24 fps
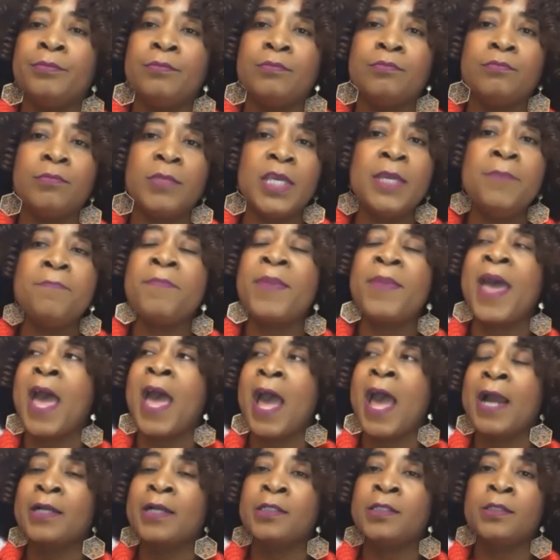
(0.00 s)

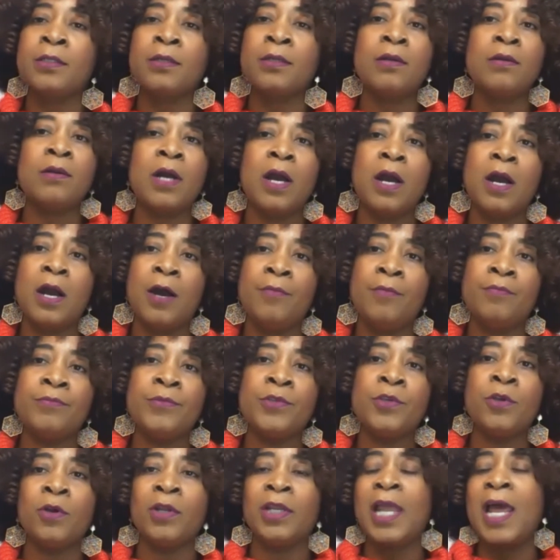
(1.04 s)
impact
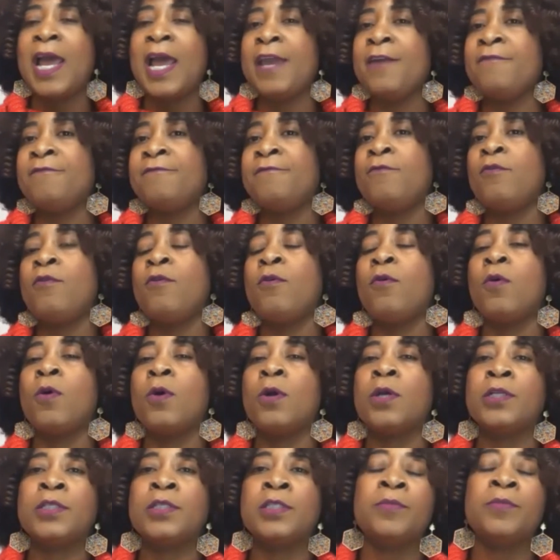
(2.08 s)
your life
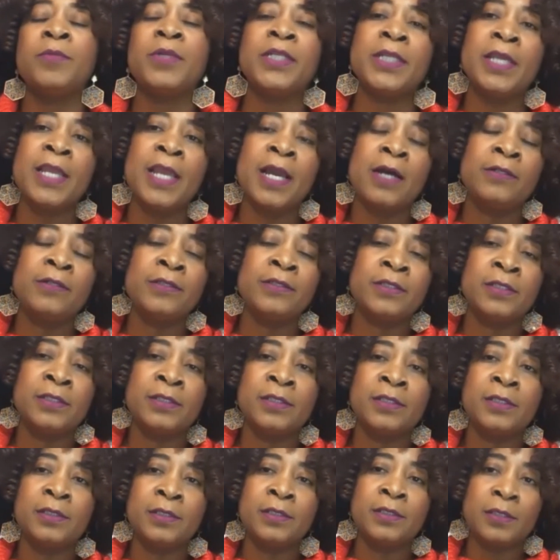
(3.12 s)
or somebody
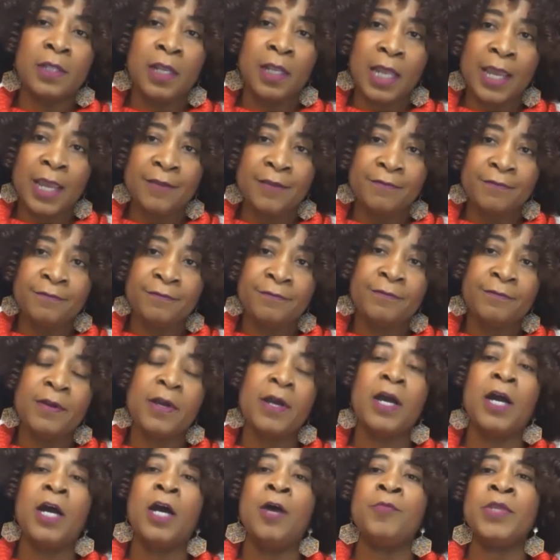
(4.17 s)
else's life
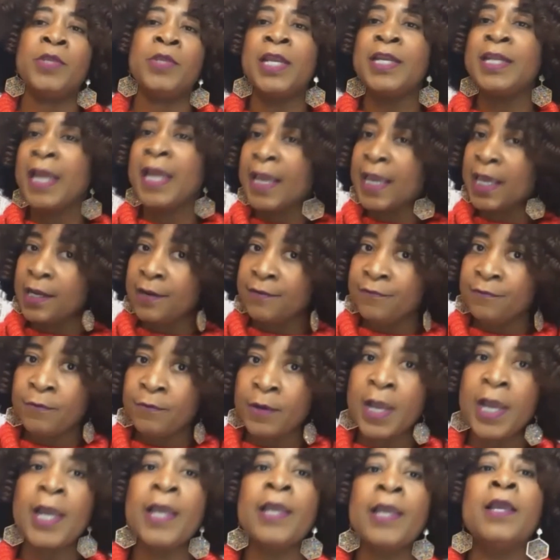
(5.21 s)
in a negative
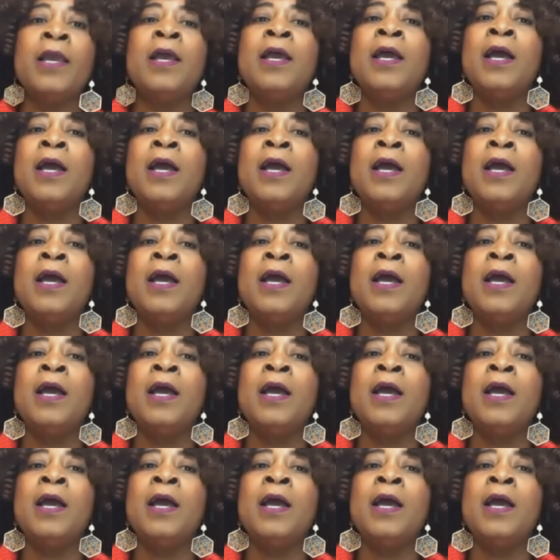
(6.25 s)
way.